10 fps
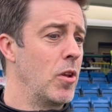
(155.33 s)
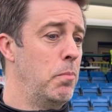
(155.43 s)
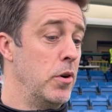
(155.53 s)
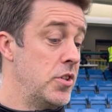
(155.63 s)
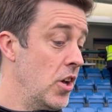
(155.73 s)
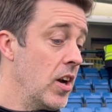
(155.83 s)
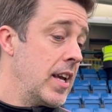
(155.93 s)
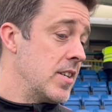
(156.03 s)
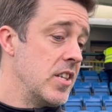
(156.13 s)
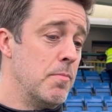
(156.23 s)
but it certainly
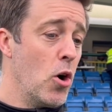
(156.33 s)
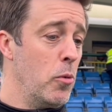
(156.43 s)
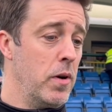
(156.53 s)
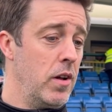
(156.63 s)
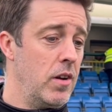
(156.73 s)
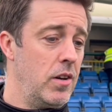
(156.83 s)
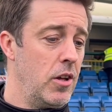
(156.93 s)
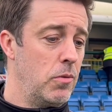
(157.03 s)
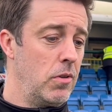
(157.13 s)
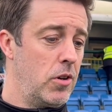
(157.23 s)
is at the moment,
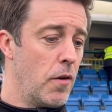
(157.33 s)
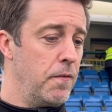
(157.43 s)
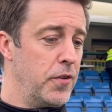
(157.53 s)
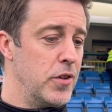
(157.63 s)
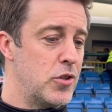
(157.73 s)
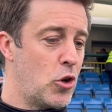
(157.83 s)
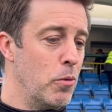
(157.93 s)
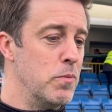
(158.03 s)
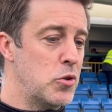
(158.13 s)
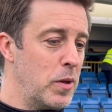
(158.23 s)
and confidence
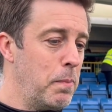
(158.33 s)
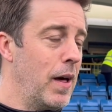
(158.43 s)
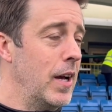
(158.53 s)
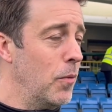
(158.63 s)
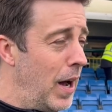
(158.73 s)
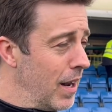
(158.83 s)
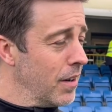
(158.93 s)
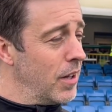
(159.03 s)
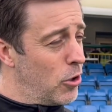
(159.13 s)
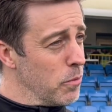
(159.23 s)
comes with playing well,
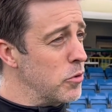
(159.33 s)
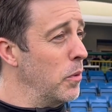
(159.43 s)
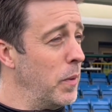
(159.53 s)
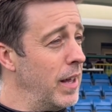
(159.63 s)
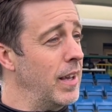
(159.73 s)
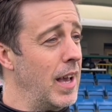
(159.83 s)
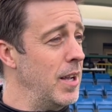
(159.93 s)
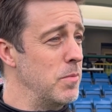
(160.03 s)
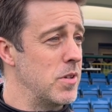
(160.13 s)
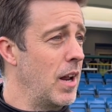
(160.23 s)
and it comes with winning
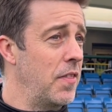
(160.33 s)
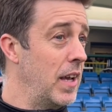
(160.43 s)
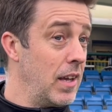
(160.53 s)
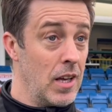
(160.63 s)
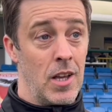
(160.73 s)
games, and I think